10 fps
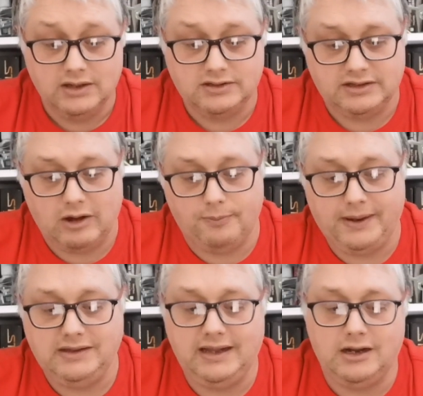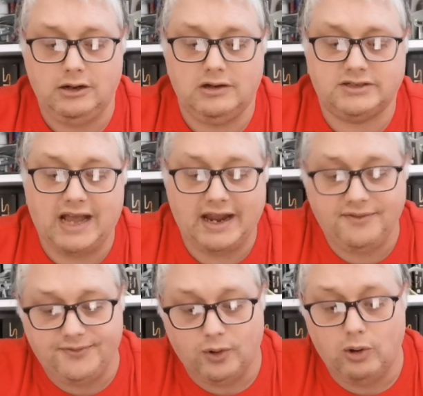So that will be the Class
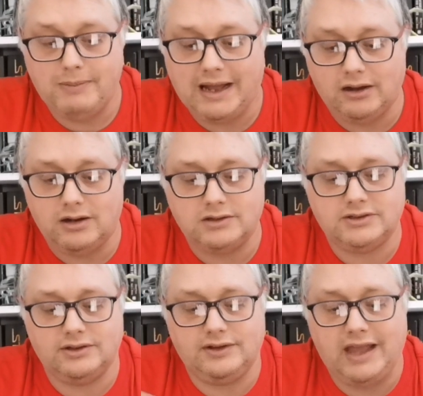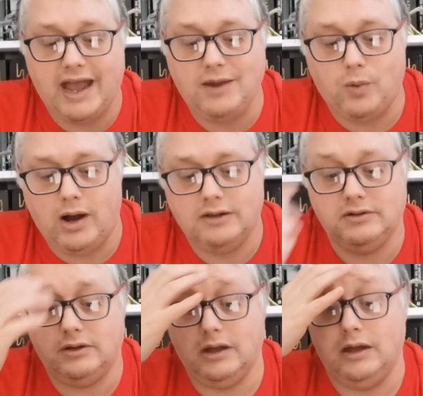A4 Mallard, the
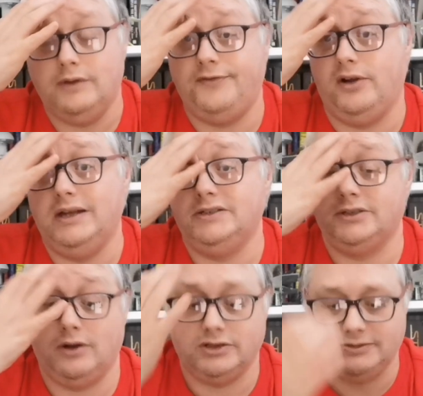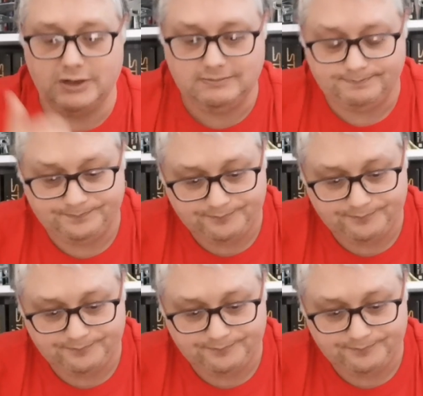A1 Flying Scotsman,